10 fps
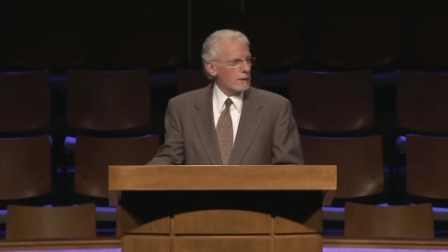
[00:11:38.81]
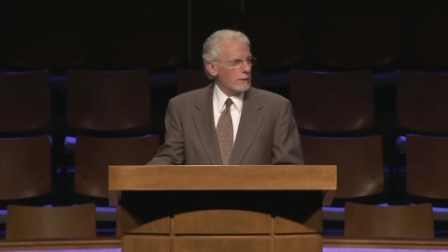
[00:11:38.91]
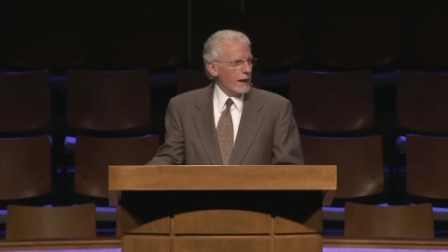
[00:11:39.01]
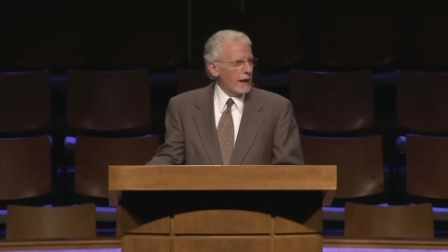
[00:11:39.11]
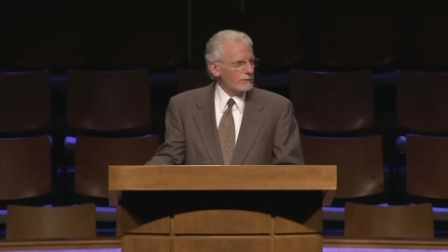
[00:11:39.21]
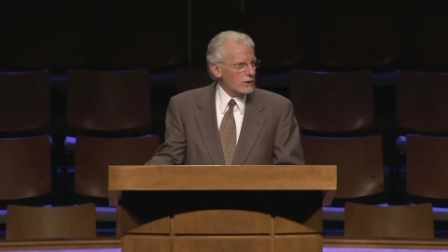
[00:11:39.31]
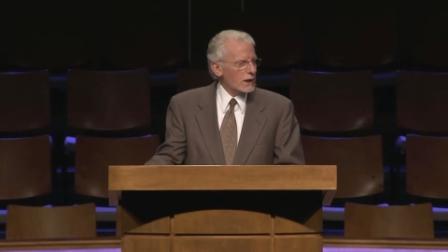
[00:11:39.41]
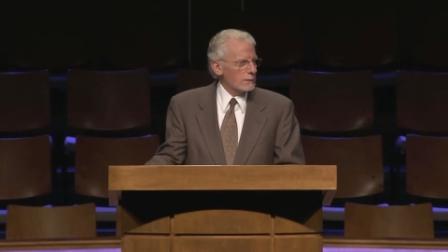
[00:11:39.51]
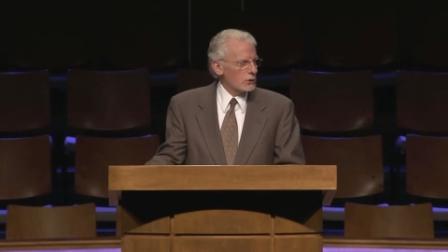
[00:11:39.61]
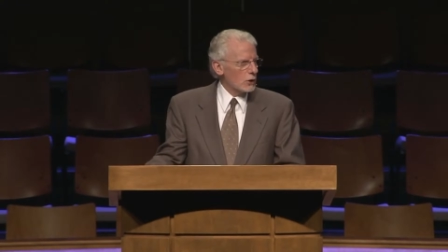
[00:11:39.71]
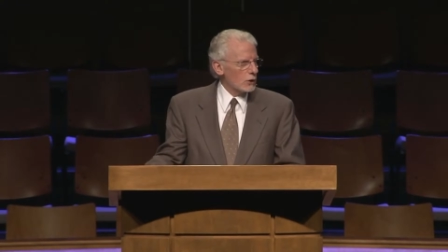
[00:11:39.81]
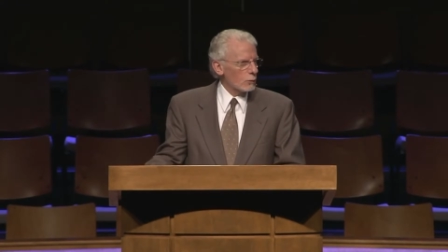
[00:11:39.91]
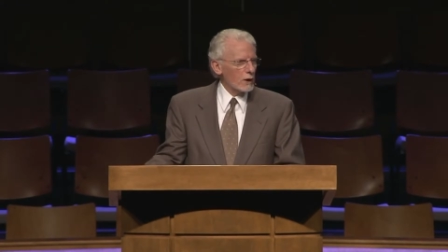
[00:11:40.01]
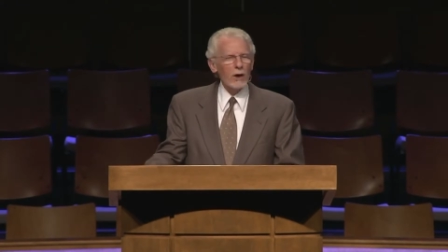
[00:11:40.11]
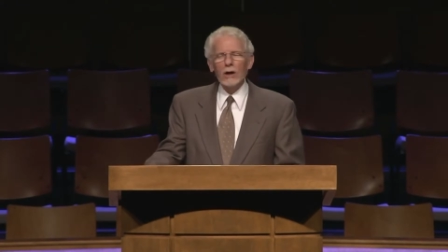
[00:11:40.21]
they have to come along.
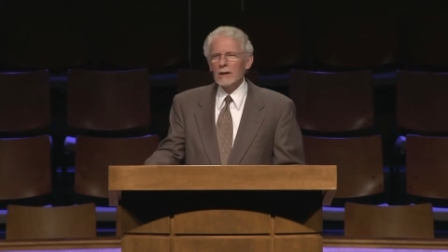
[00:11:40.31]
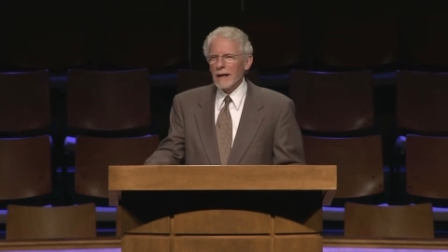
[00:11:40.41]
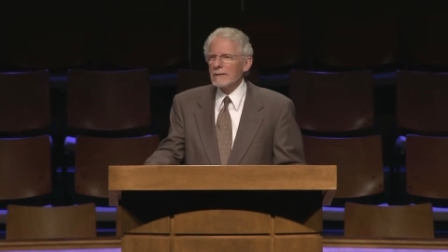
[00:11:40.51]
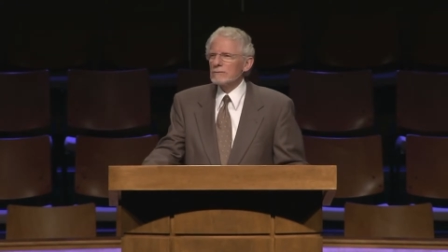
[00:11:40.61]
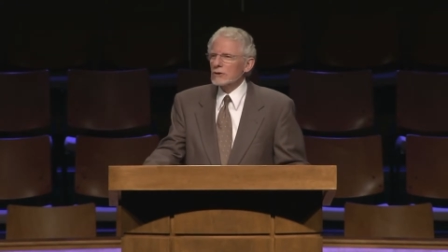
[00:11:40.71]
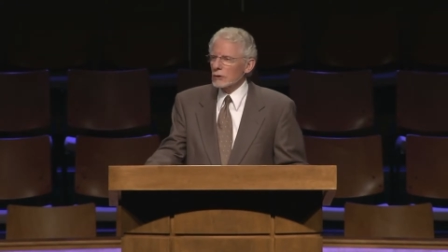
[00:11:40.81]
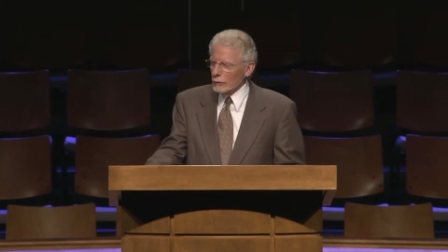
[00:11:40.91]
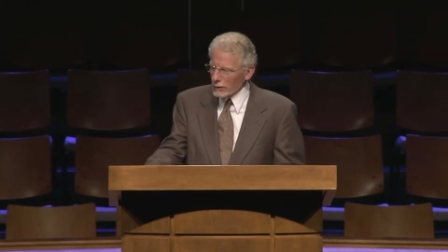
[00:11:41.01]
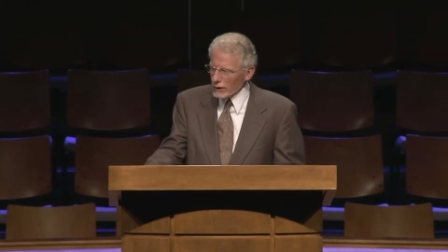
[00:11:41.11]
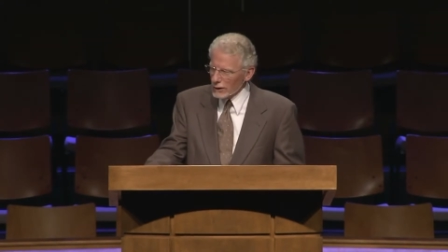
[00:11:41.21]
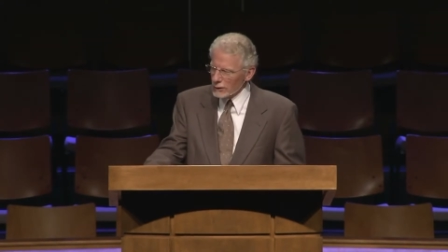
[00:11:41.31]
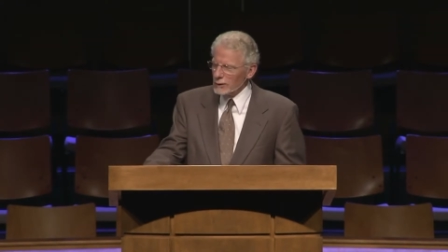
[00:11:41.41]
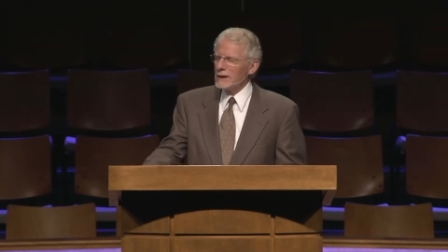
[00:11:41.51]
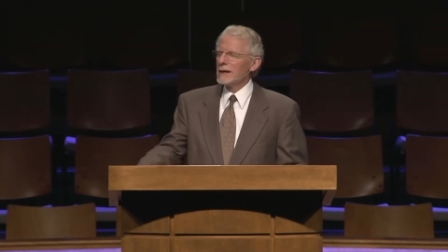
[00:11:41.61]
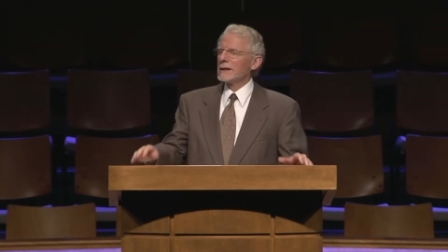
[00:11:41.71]
We all have to
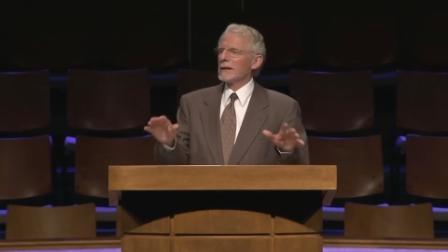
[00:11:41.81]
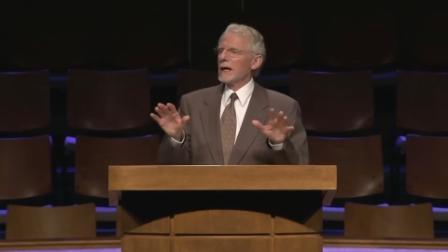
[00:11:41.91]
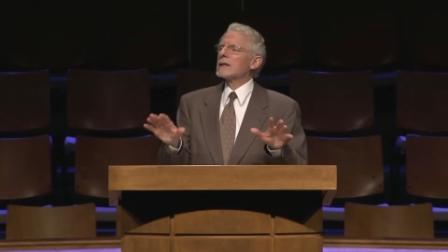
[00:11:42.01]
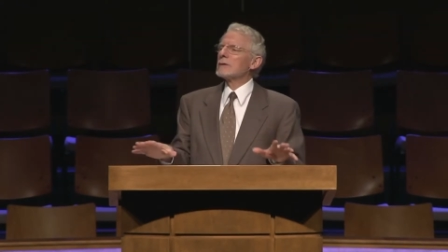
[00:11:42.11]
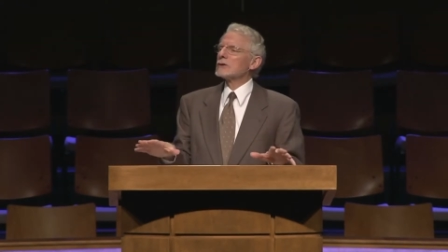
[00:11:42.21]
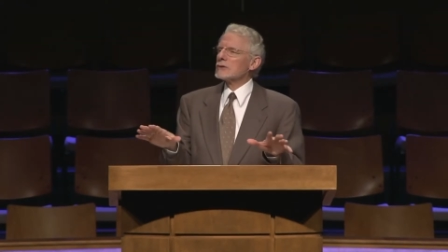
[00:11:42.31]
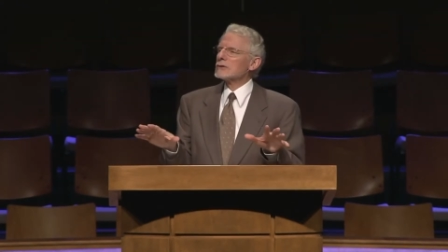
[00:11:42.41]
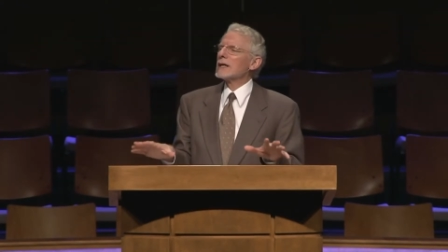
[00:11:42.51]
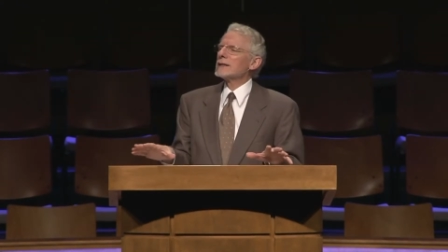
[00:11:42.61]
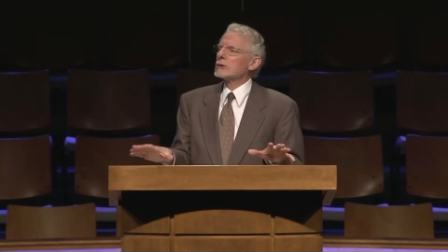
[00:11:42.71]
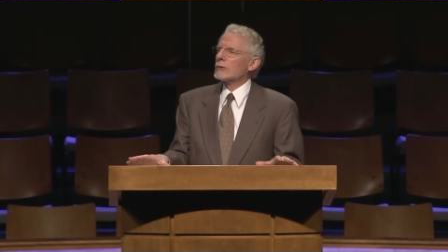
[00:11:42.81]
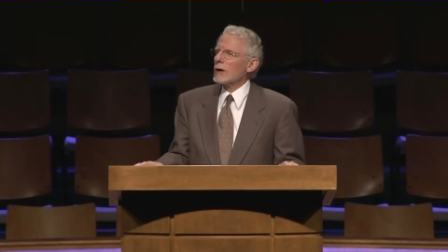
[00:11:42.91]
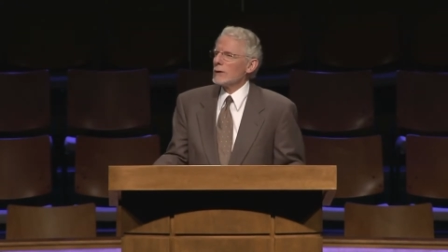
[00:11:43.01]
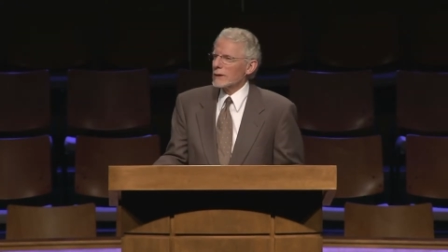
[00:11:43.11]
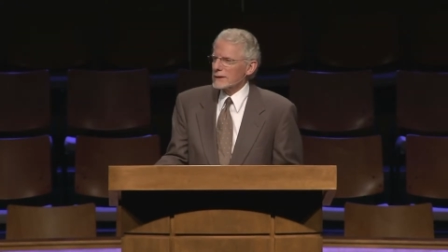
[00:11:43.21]
grow. None of us are done
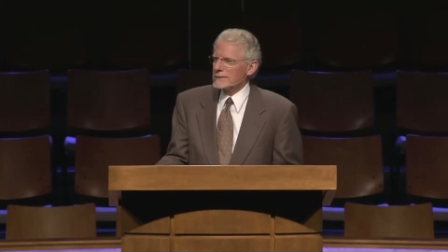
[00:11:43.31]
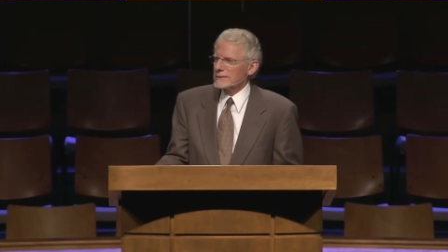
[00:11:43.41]
growing.